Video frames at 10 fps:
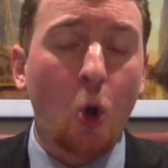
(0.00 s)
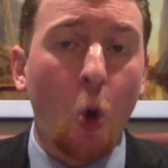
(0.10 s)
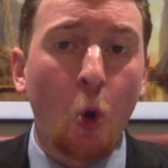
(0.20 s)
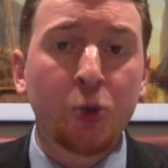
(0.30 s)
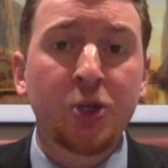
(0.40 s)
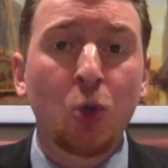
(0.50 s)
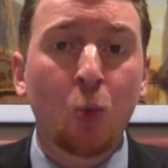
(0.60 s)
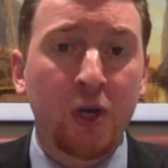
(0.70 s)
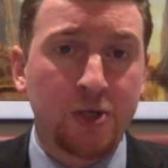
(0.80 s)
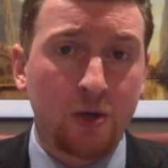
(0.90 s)
cold in the
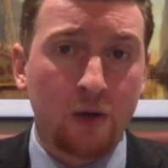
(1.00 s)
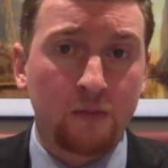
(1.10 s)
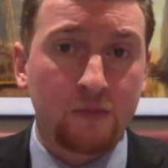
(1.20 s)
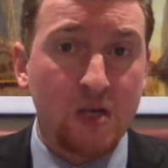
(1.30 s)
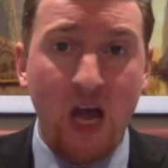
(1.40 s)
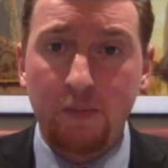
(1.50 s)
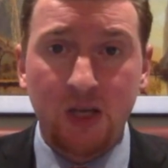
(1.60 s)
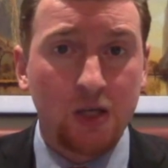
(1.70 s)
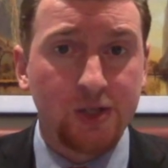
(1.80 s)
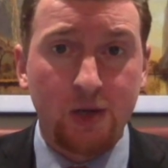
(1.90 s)
winter, not
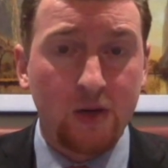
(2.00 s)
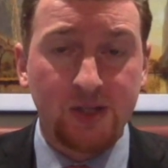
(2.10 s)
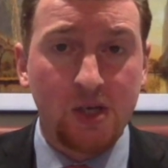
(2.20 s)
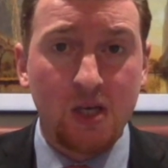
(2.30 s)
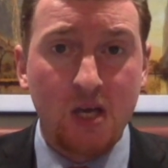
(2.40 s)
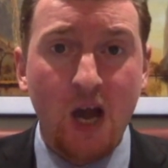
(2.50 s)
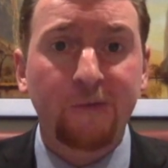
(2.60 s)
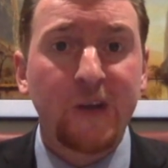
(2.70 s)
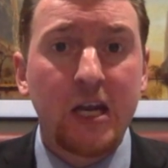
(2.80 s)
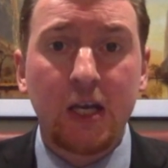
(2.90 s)
because there isn't
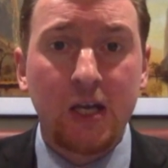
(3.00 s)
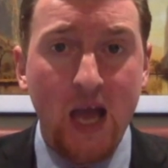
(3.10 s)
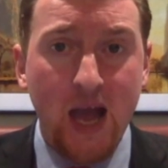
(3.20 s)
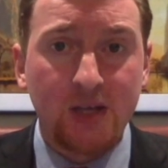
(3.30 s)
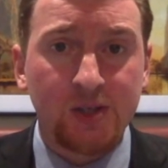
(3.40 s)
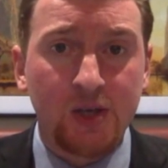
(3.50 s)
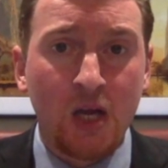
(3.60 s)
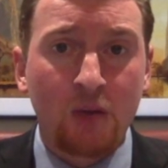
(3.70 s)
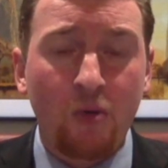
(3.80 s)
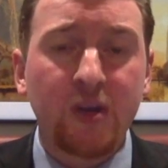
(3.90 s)
enough heating gas,
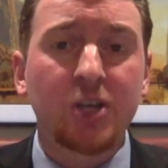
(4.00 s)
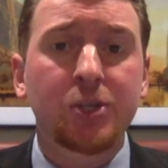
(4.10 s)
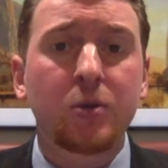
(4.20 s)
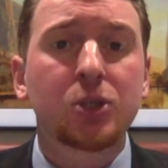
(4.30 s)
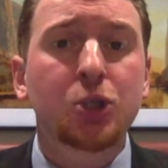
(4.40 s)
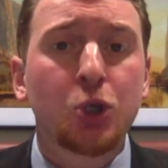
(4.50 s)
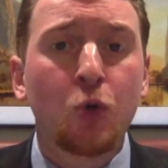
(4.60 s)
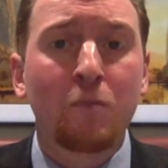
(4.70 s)
but because there is too